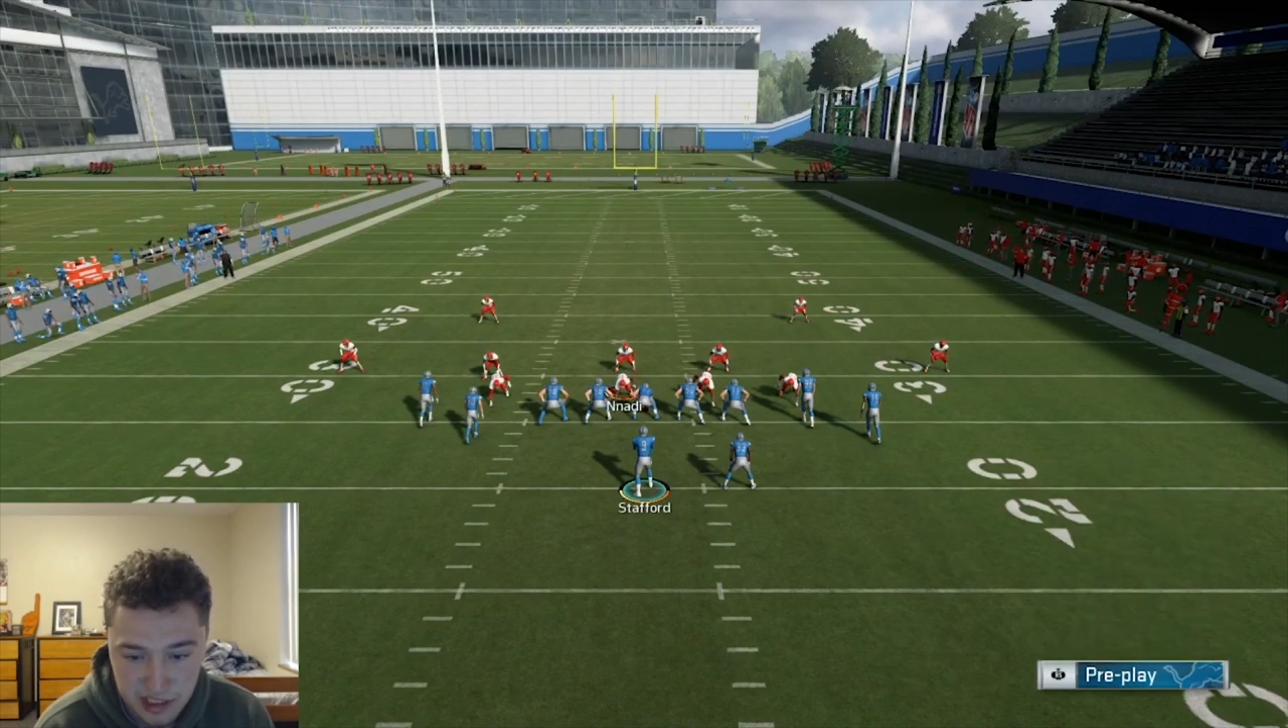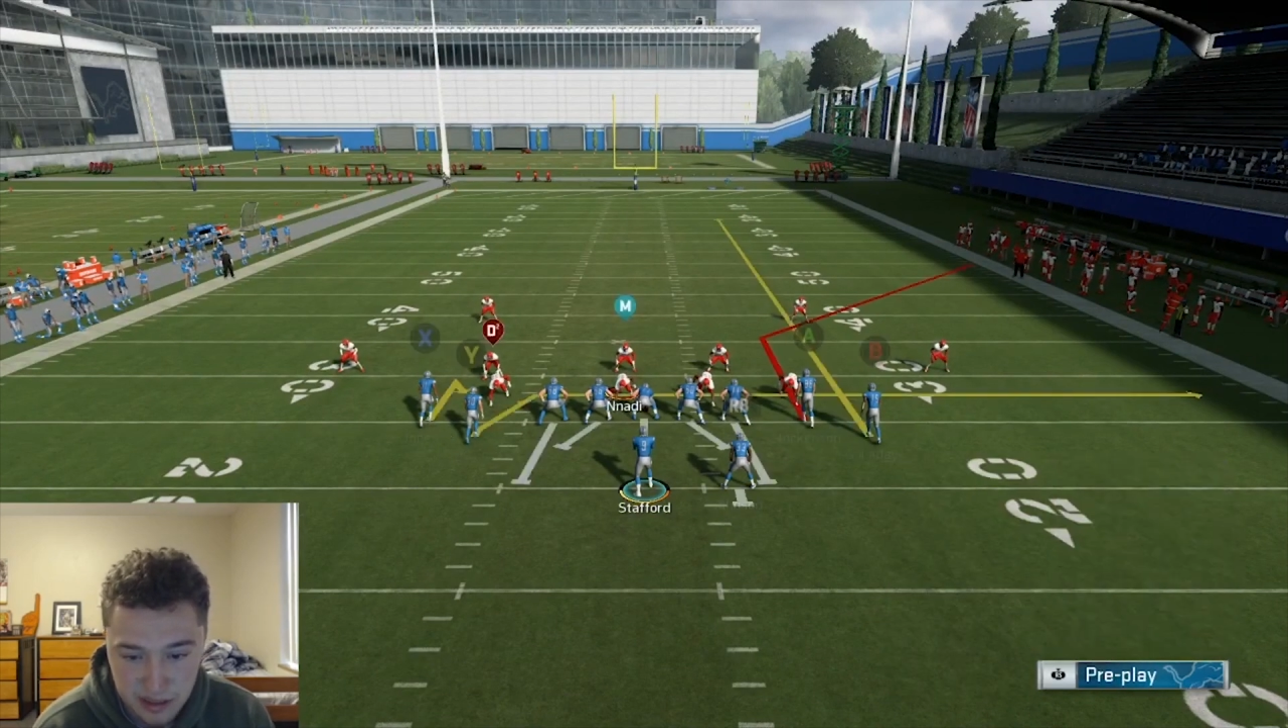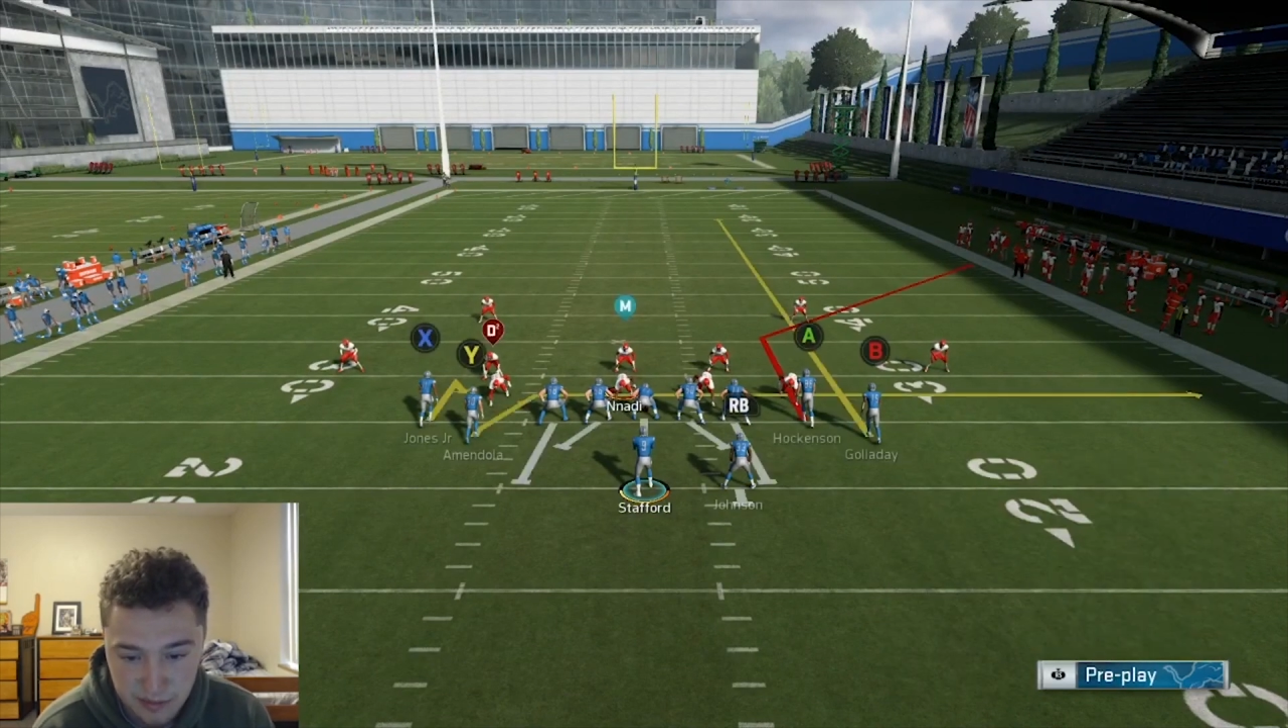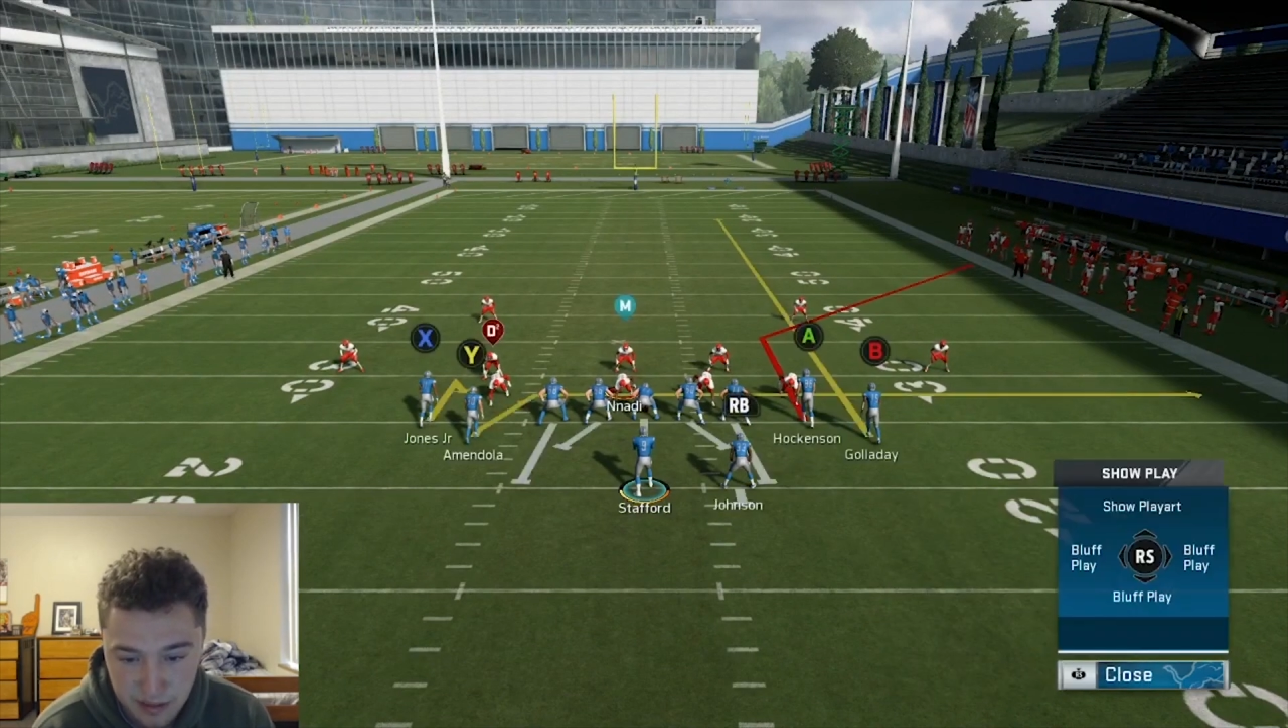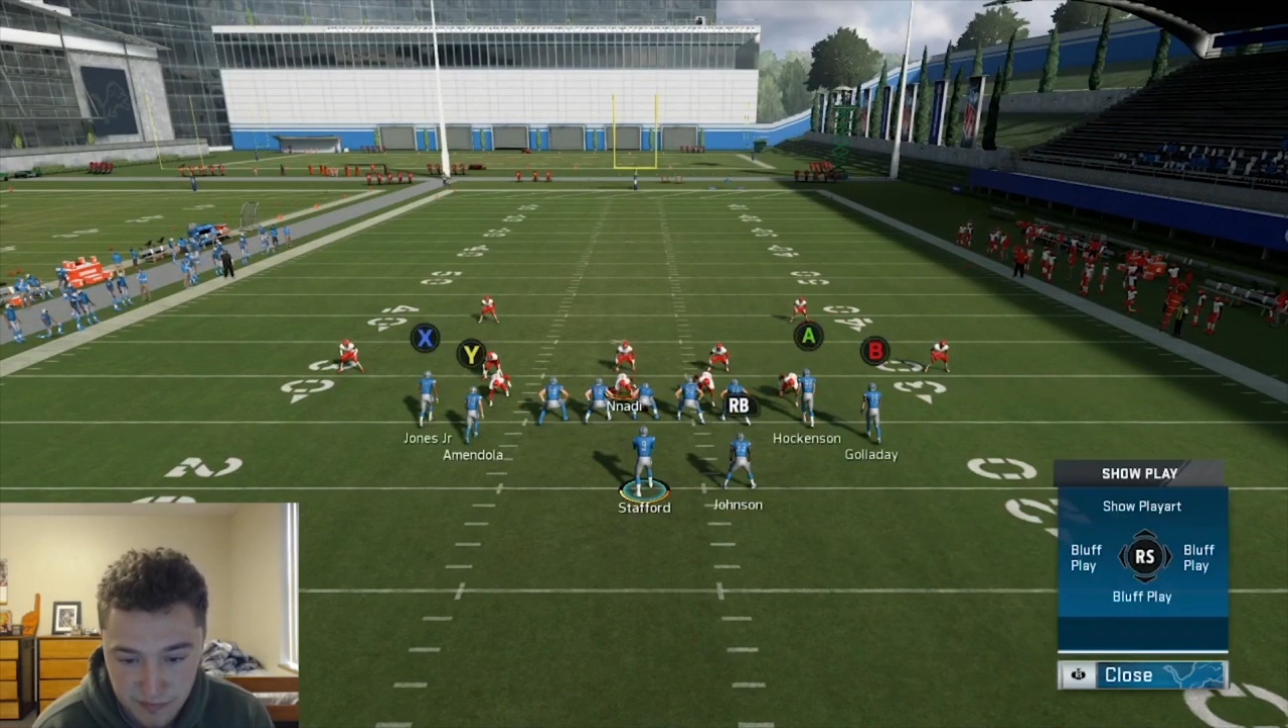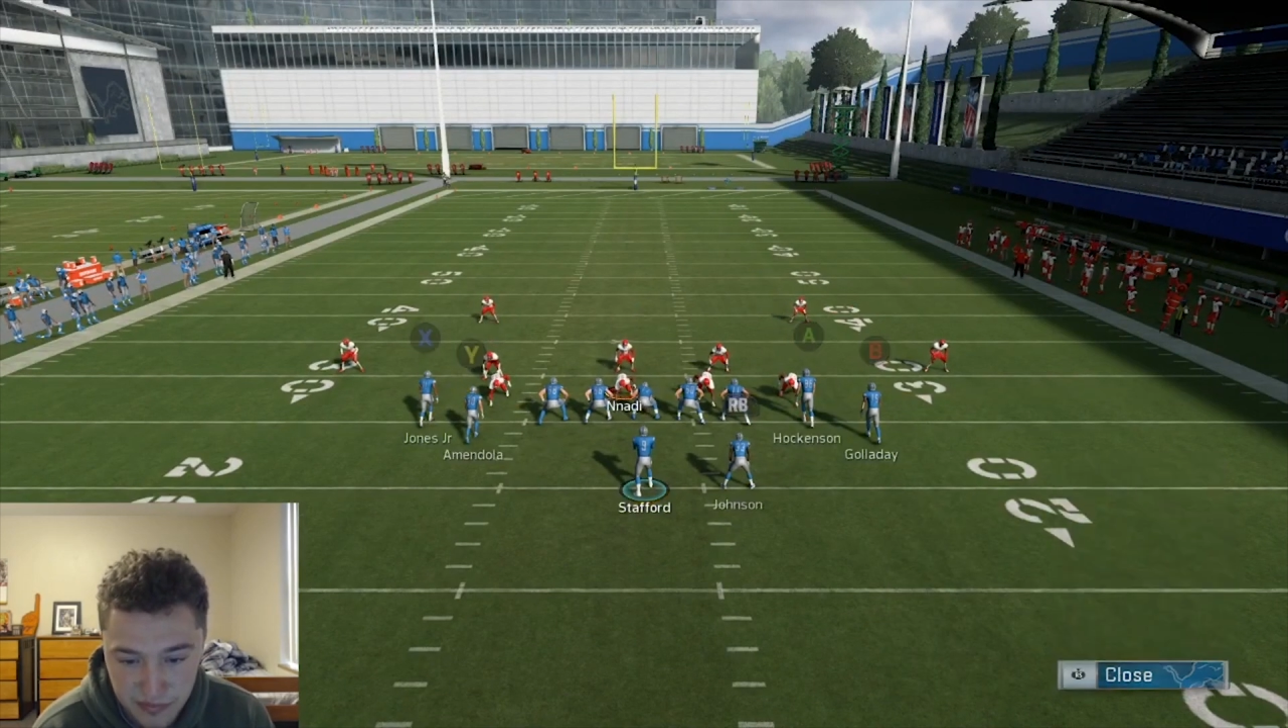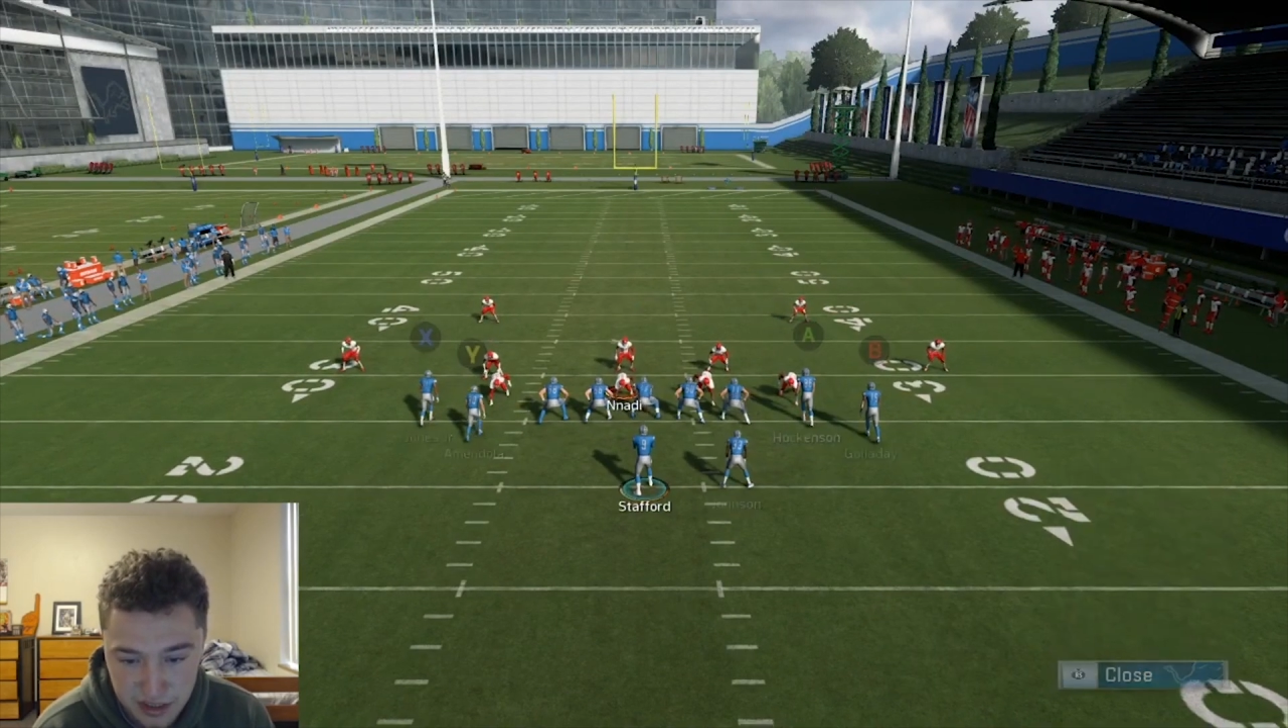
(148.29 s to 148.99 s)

team them